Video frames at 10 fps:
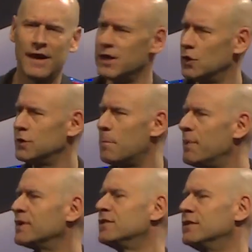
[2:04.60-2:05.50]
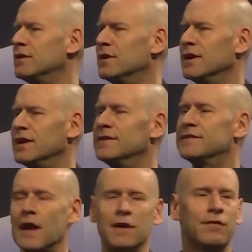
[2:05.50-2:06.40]
a year depicted in
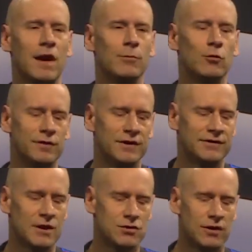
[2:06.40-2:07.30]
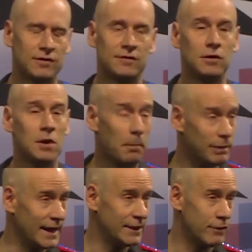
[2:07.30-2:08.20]
sci-fi movies such as
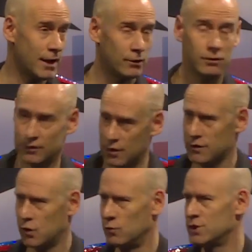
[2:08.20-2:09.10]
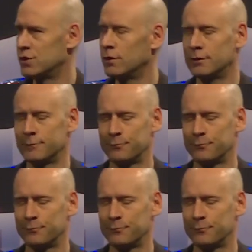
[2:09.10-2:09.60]
Blade Runner, the original,